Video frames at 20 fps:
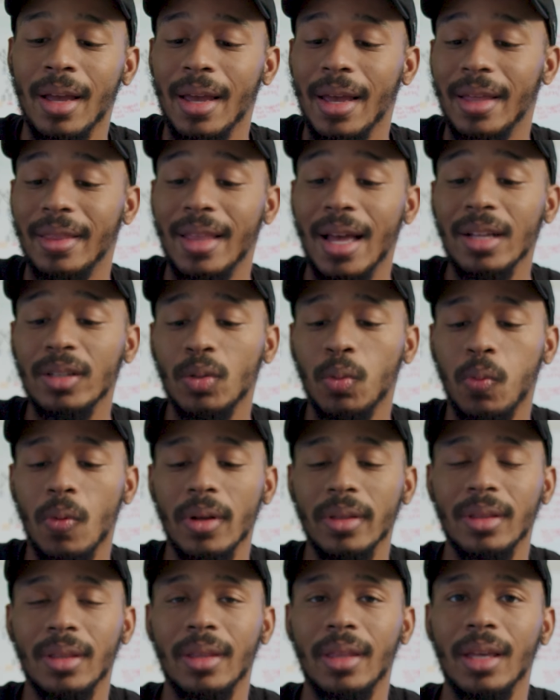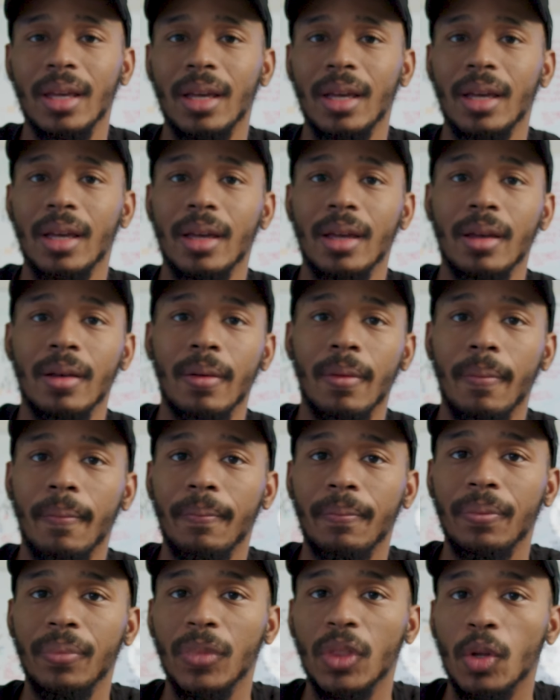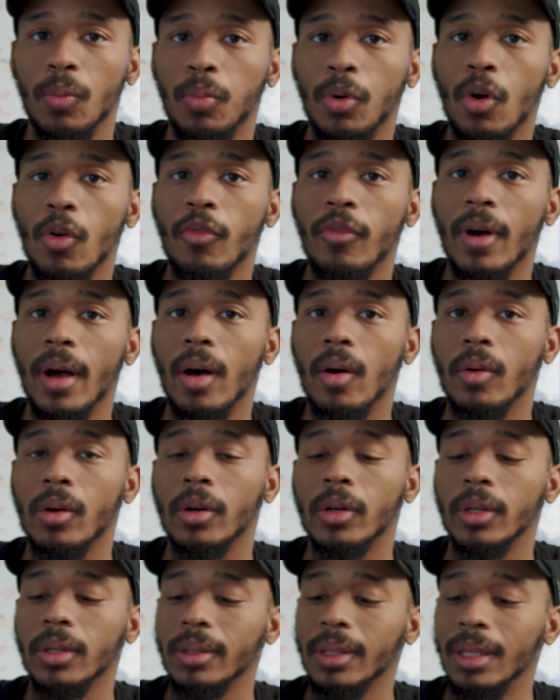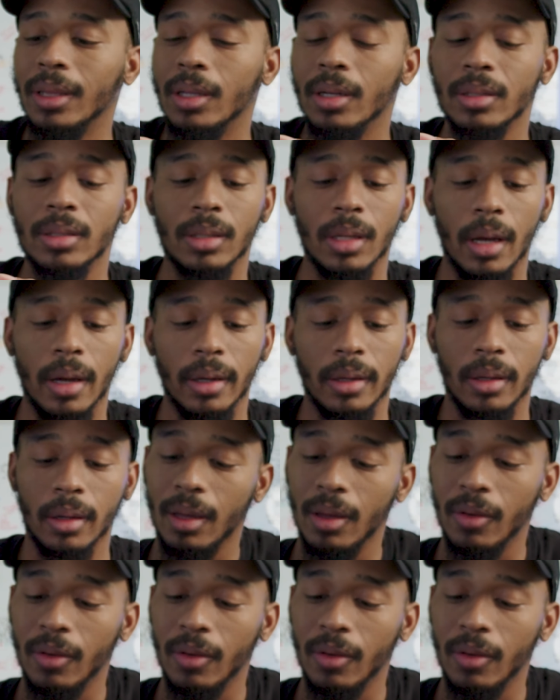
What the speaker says: and that's what the profile currently looks like.